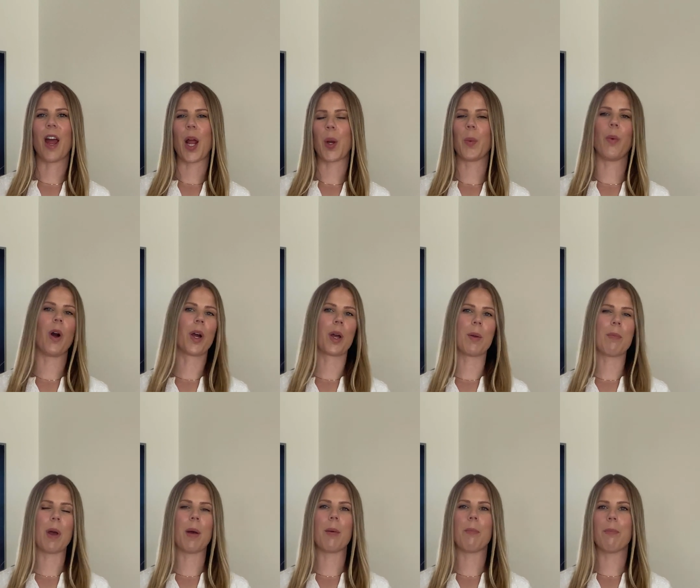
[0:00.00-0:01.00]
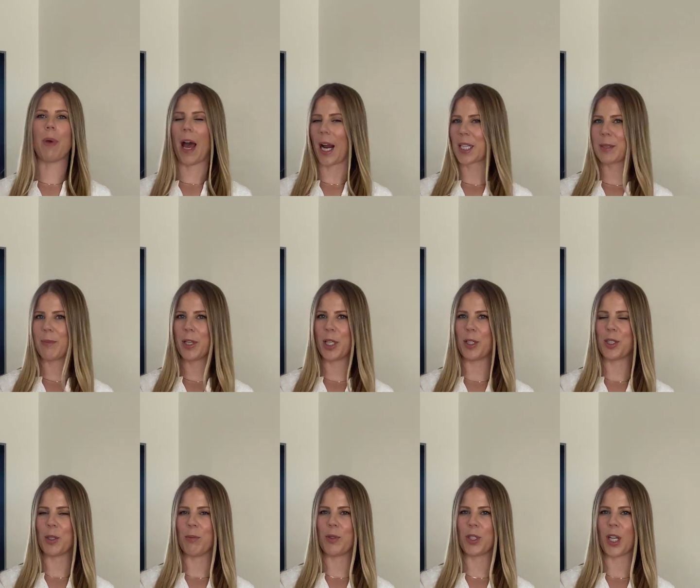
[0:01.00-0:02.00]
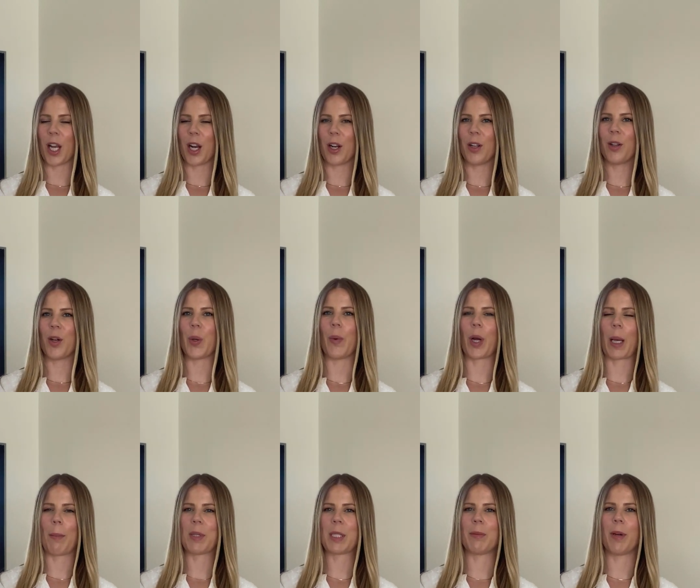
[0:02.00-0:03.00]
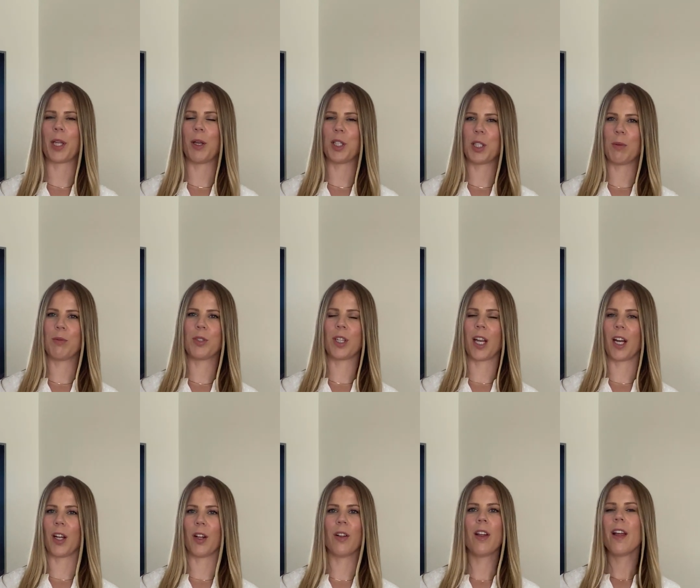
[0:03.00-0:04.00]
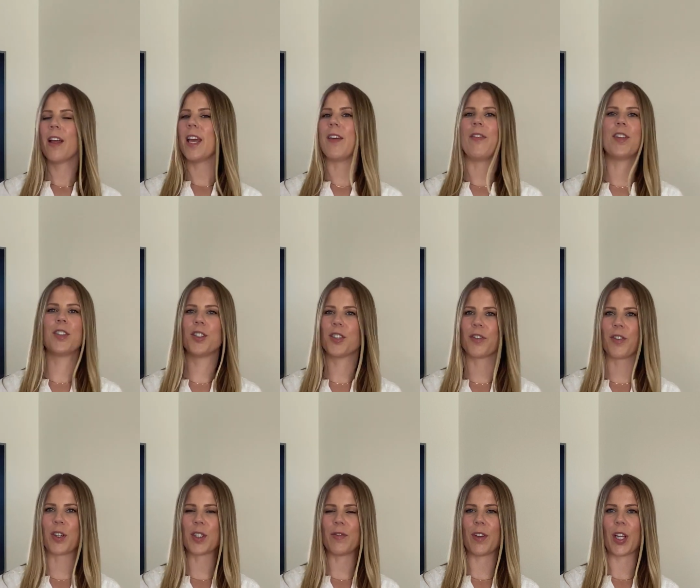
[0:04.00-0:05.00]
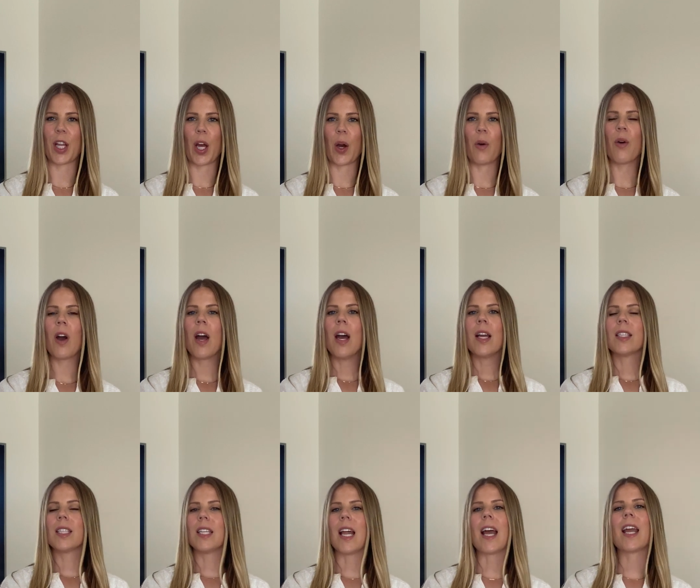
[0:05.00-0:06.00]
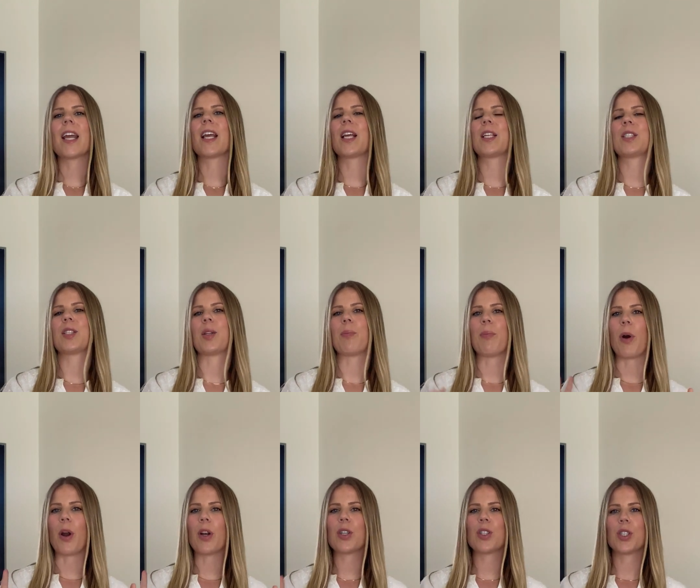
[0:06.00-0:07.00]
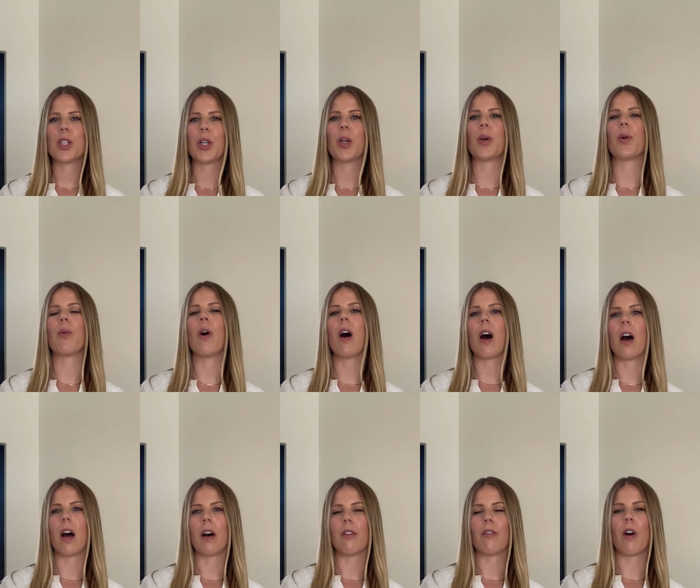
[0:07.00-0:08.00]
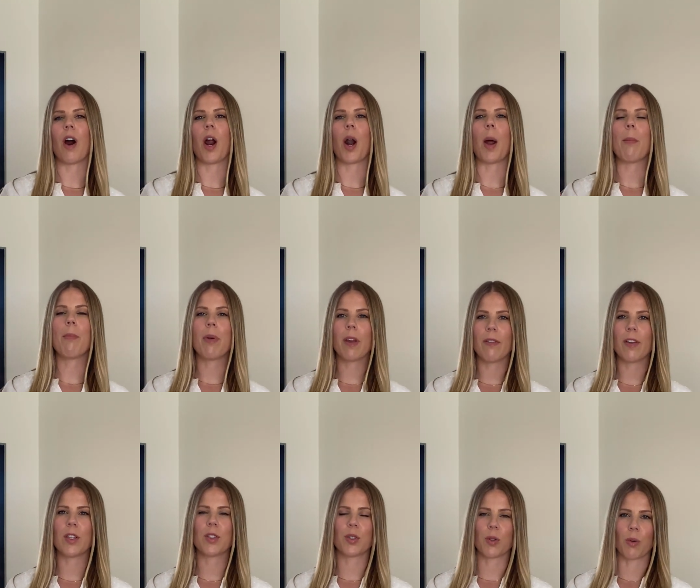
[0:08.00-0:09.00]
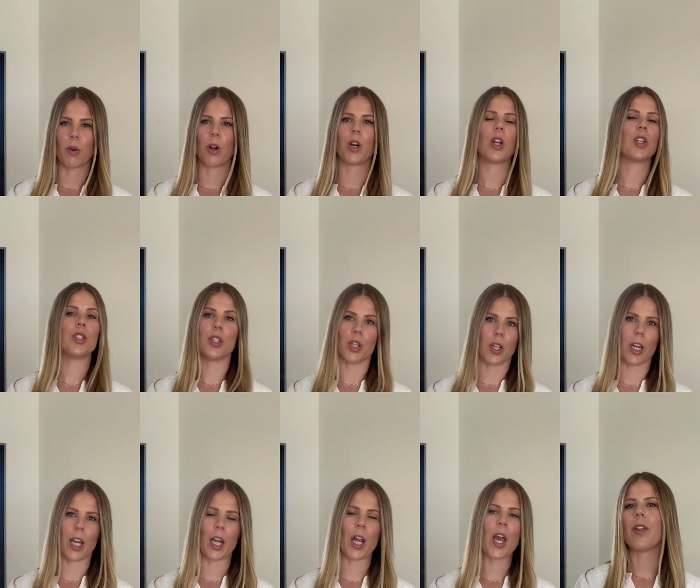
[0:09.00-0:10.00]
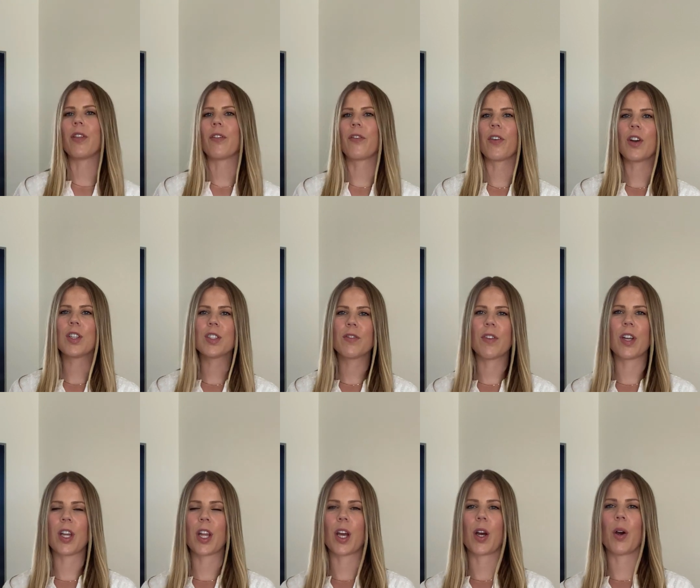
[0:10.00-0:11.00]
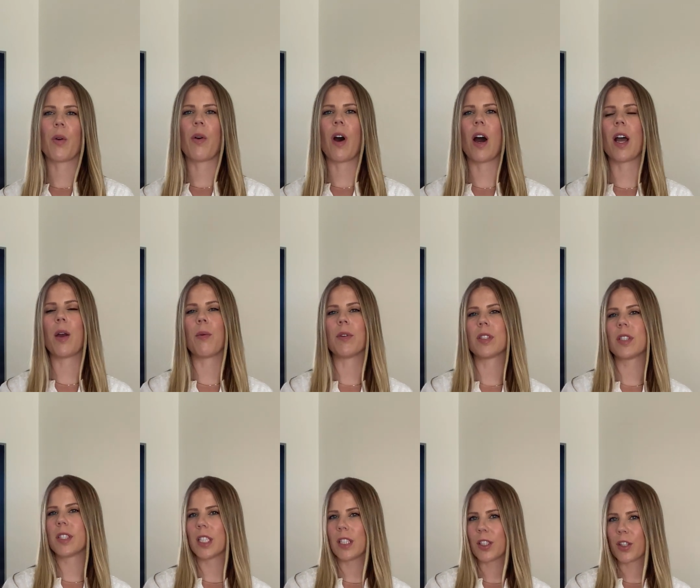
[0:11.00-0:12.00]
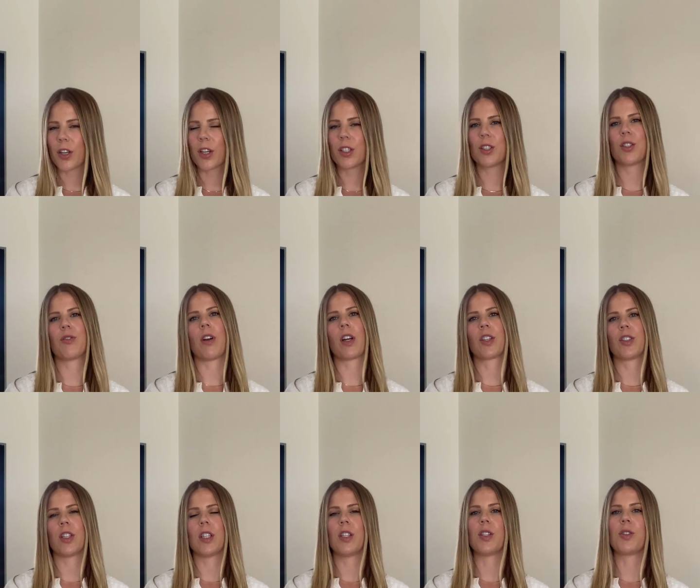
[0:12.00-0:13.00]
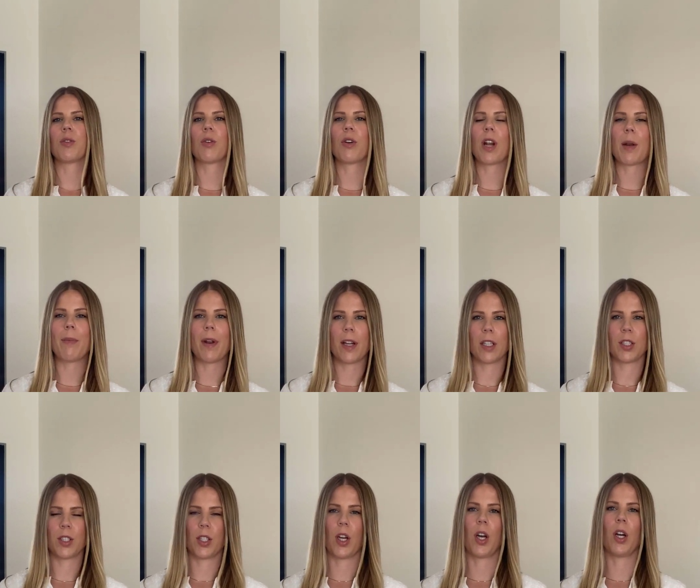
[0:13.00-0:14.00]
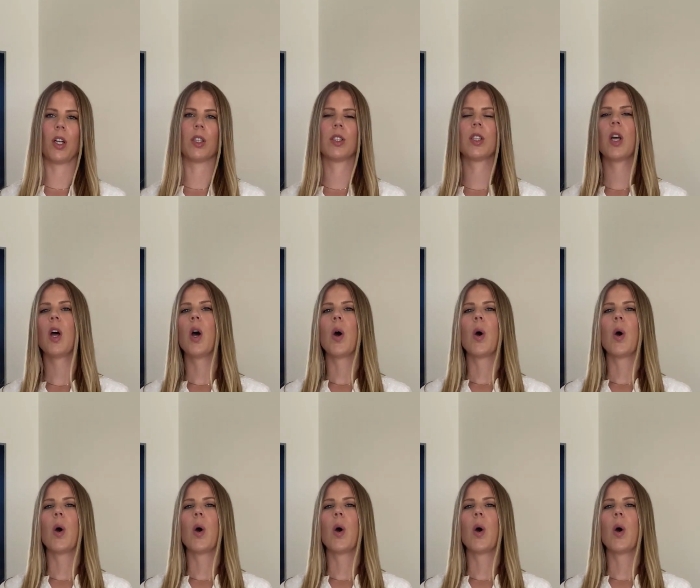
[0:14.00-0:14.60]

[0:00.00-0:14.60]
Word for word: and welcome back to my YouTube channel or welcome to my YouTube channel if this is your first video. Today is the part two of our pivot door journey. In the first video, it was still under construction. The door had been installed.